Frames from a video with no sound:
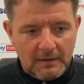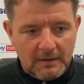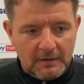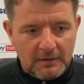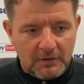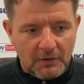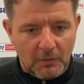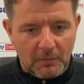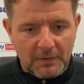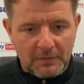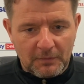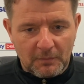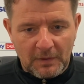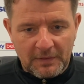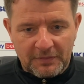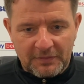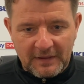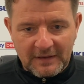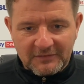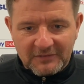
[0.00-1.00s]
you know, when, when
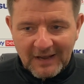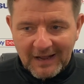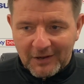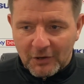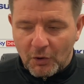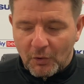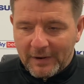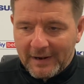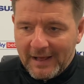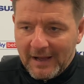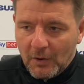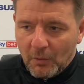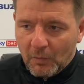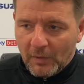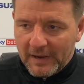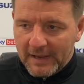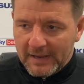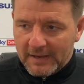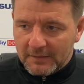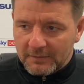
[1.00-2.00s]
things aren't going our
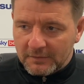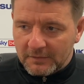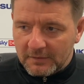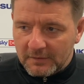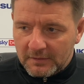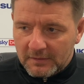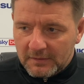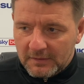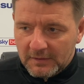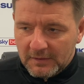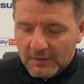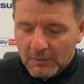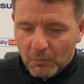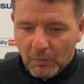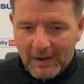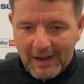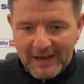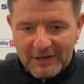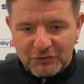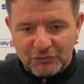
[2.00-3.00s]
way. And
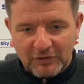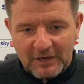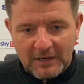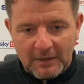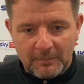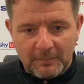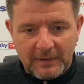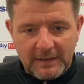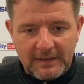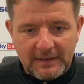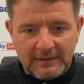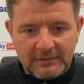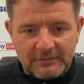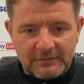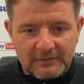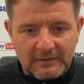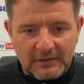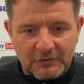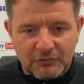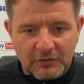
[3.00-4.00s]
what I try and be
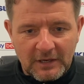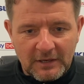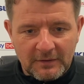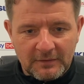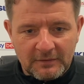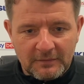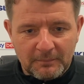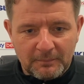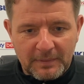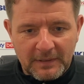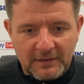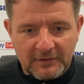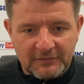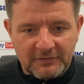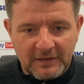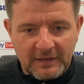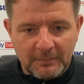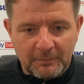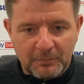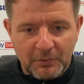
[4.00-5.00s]
is I try and be the
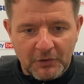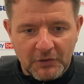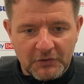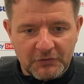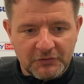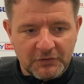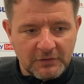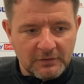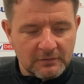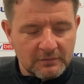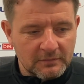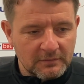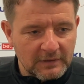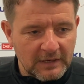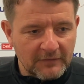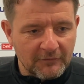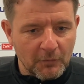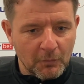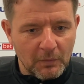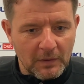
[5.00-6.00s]
same person,
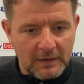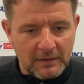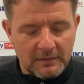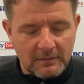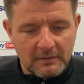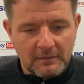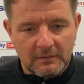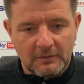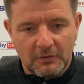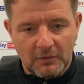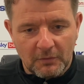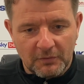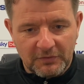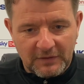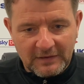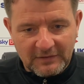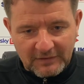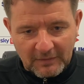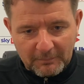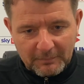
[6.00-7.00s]
even when, you know,
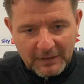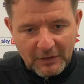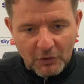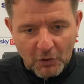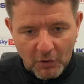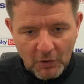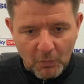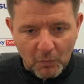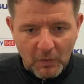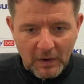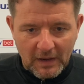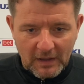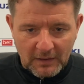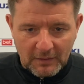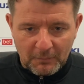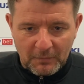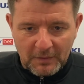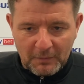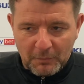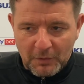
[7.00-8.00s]
things haven't been going well.
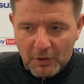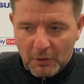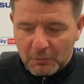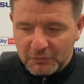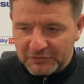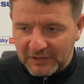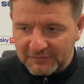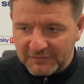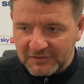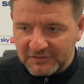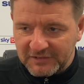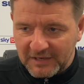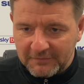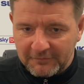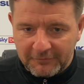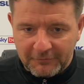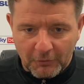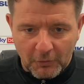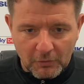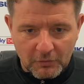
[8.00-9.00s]
And we, we always have the same
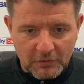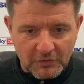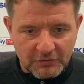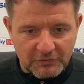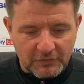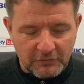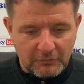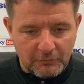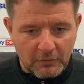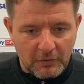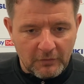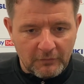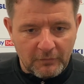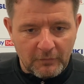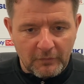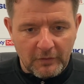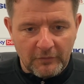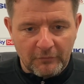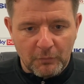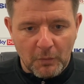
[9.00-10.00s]
focus of, of,
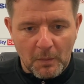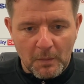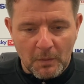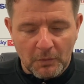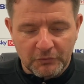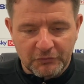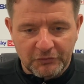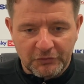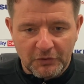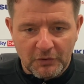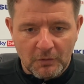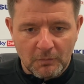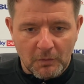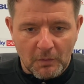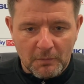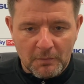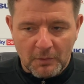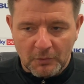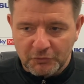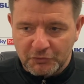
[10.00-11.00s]
of, what we want to do and
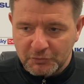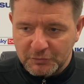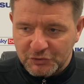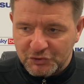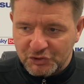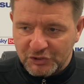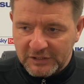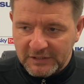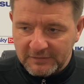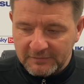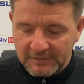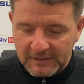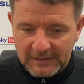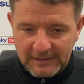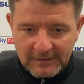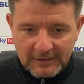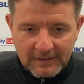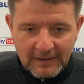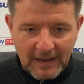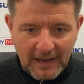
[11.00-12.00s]
what we want to achieve,
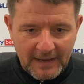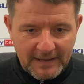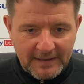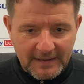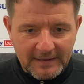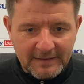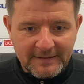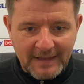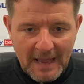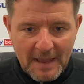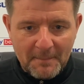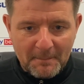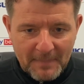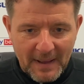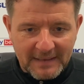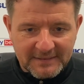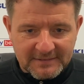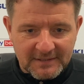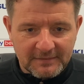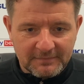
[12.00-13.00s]
i.e. getting
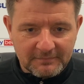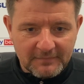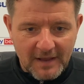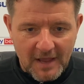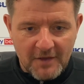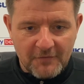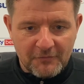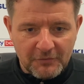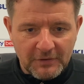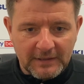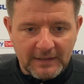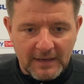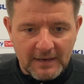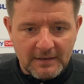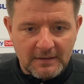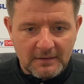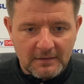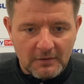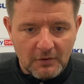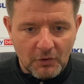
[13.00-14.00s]
better every
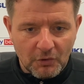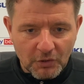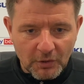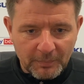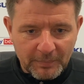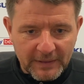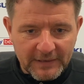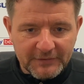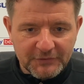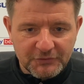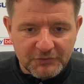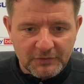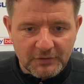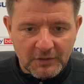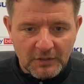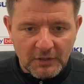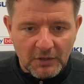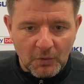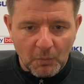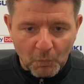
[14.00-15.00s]
day on the pitch
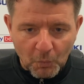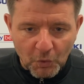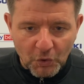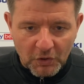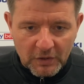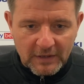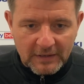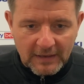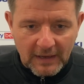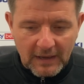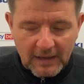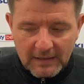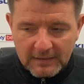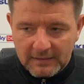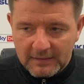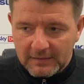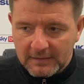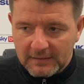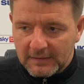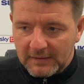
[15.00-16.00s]
and working hard.
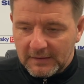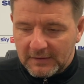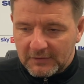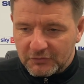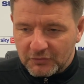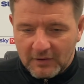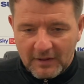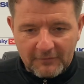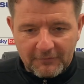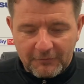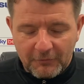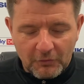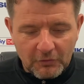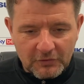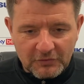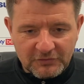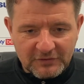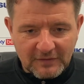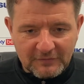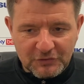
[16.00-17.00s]
So that
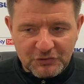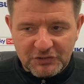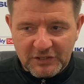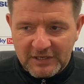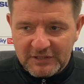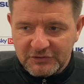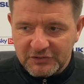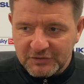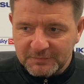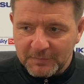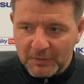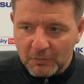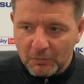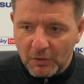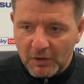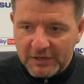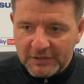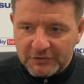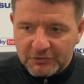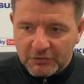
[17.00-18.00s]
focus never changes. But
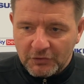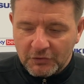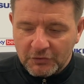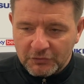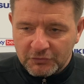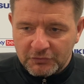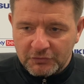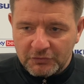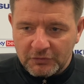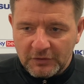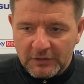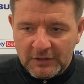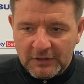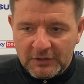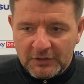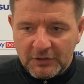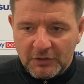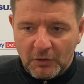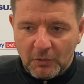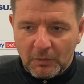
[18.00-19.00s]
what it does,
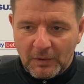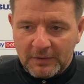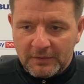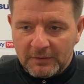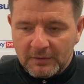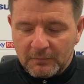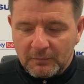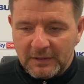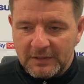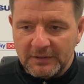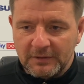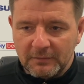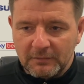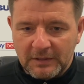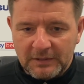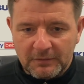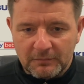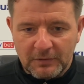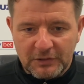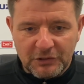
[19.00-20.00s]
you know, when, when,
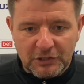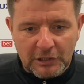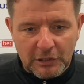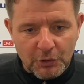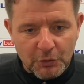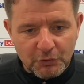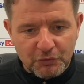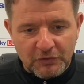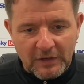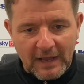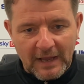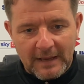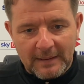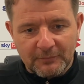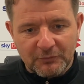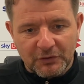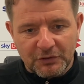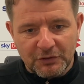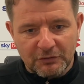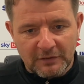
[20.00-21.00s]
when, when you lose
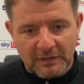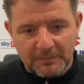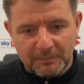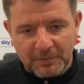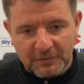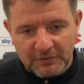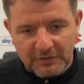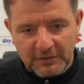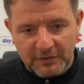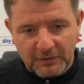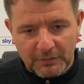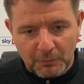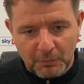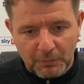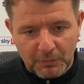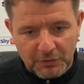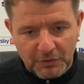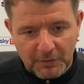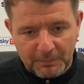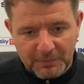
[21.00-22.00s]
games and you're in
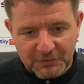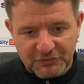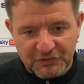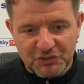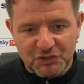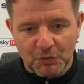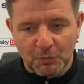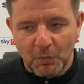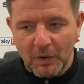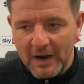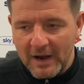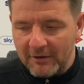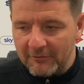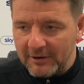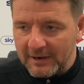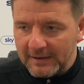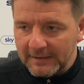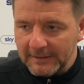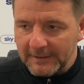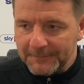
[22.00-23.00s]
the position we're
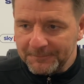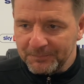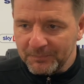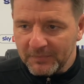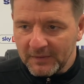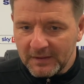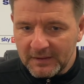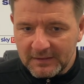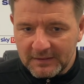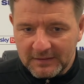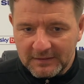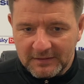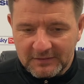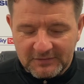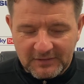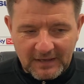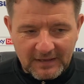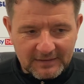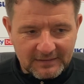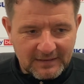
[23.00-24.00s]
in, then there's
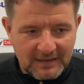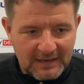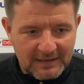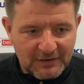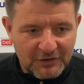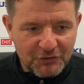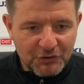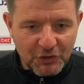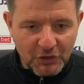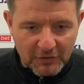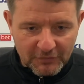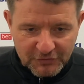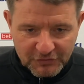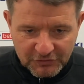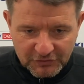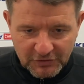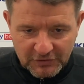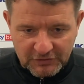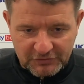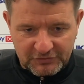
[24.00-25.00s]
that kind of
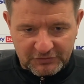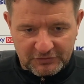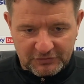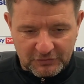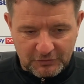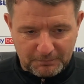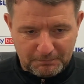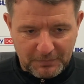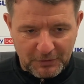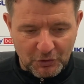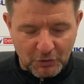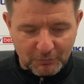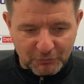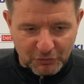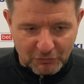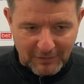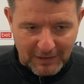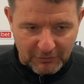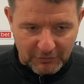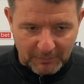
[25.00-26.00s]
nervousness becomes
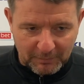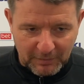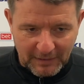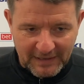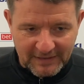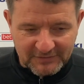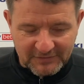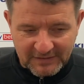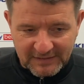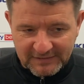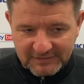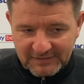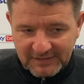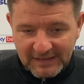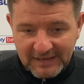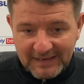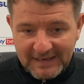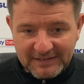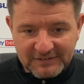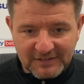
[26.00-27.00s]
around the place and it's
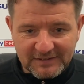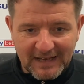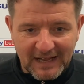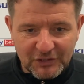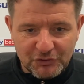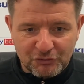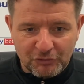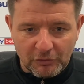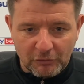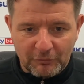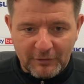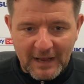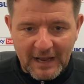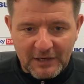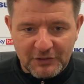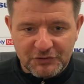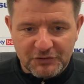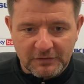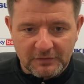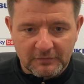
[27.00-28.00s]
it's a natural
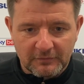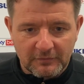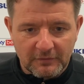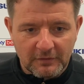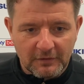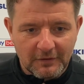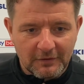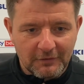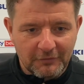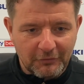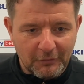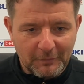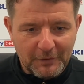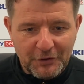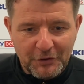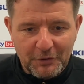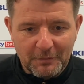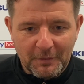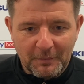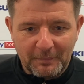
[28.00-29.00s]
reaction from a
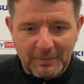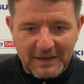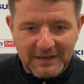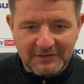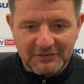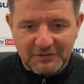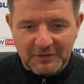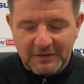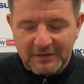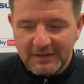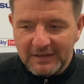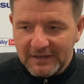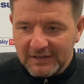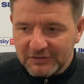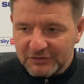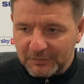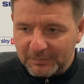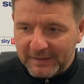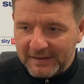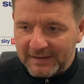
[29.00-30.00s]
human being to
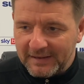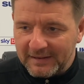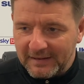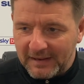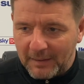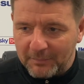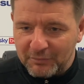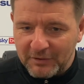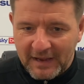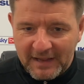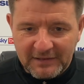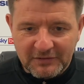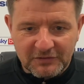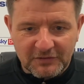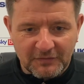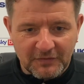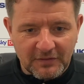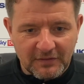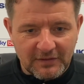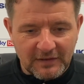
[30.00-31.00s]
to be
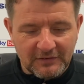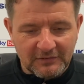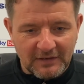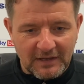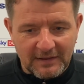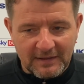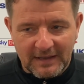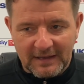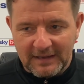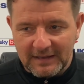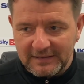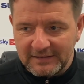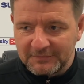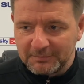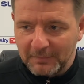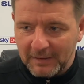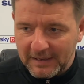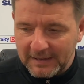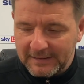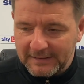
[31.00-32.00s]
apprehensive and things like that. And it's
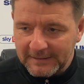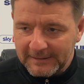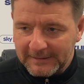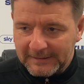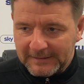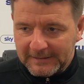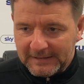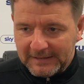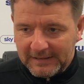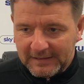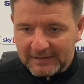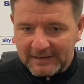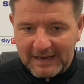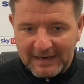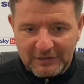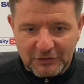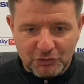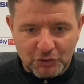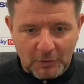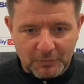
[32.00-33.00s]
my
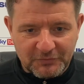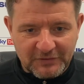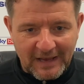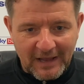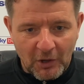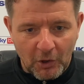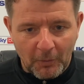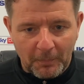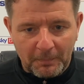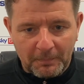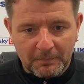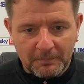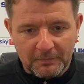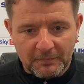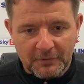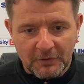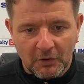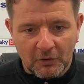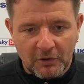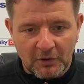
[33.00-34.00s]
kind of job to help
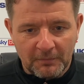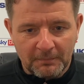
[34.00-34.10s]
you know